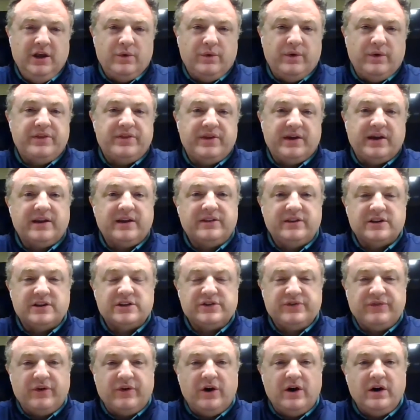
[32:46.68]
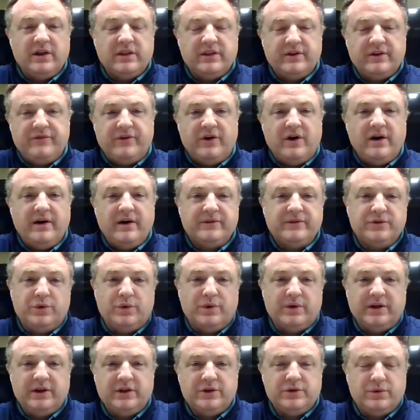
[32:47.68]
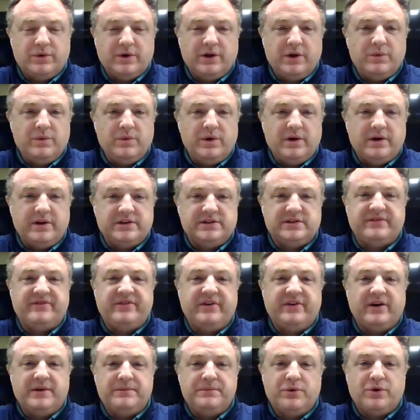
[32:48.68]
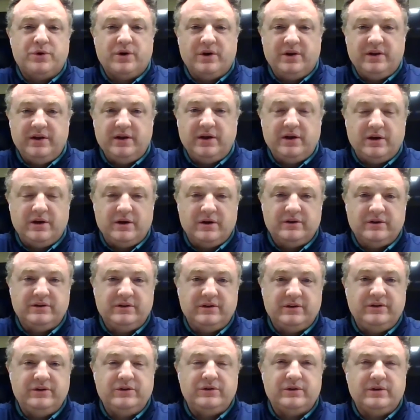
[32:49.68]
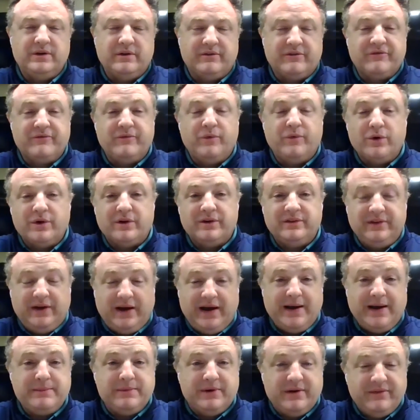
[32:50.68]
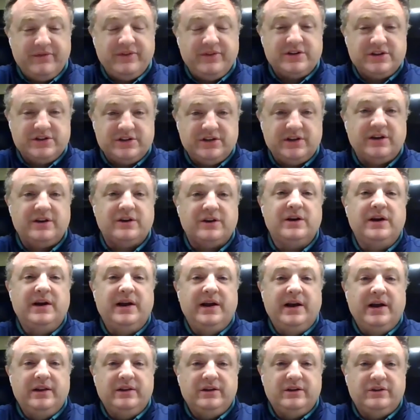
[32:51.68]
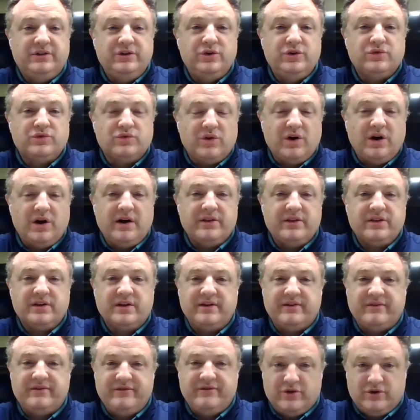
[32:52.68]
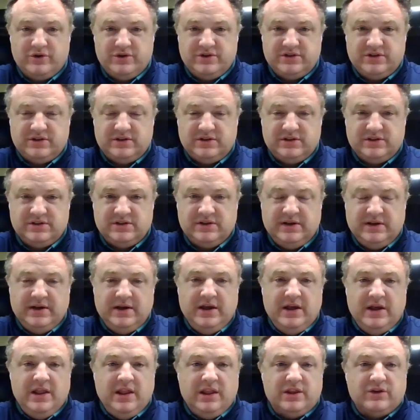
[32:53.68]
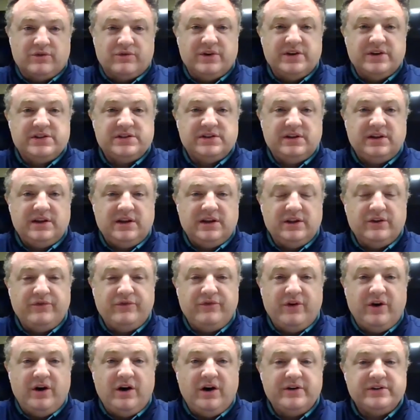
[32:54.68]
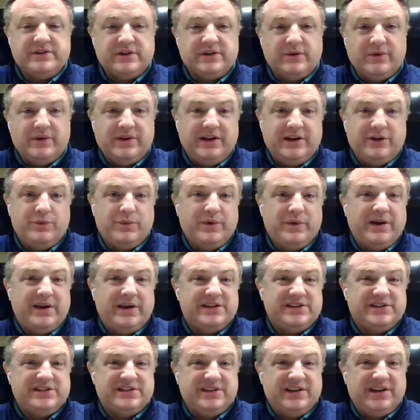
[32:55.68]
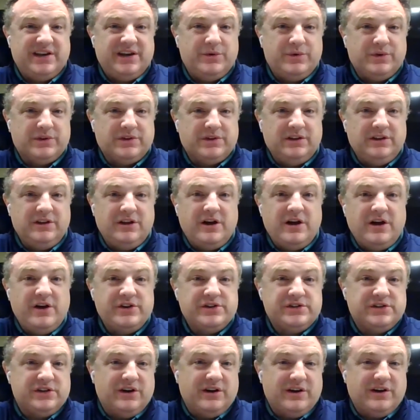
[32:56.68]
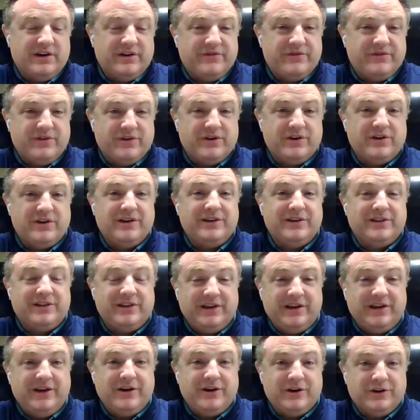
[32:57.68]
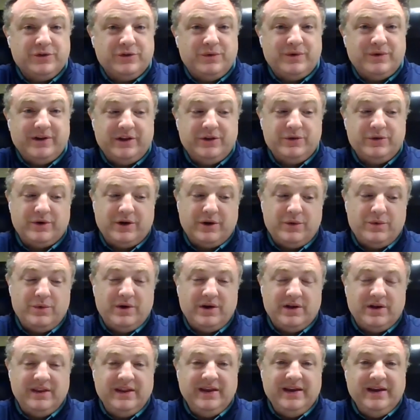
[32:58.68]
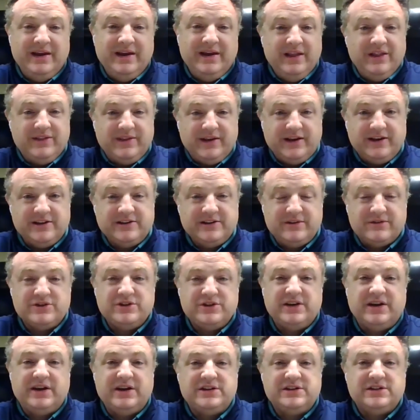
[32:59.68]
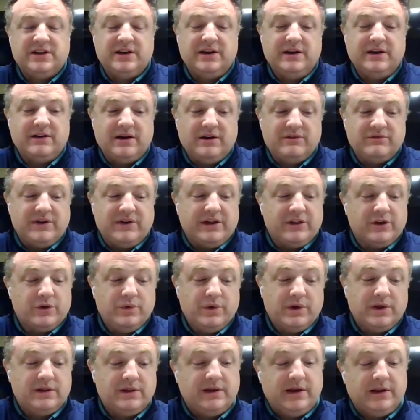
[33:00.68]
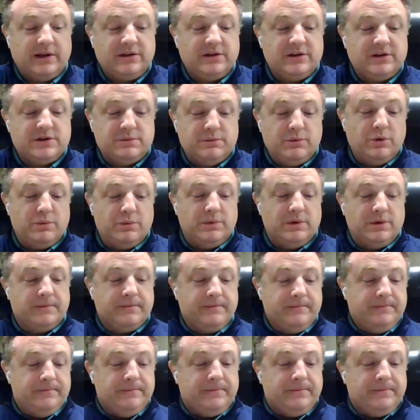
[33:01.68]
We think this fall, the fall of 2021, is a very important time of this year to do Roth conversions. The reason in the fall is that we need to wait and see what the laws are for the year 2021. Things are changing rather quickly at this moment.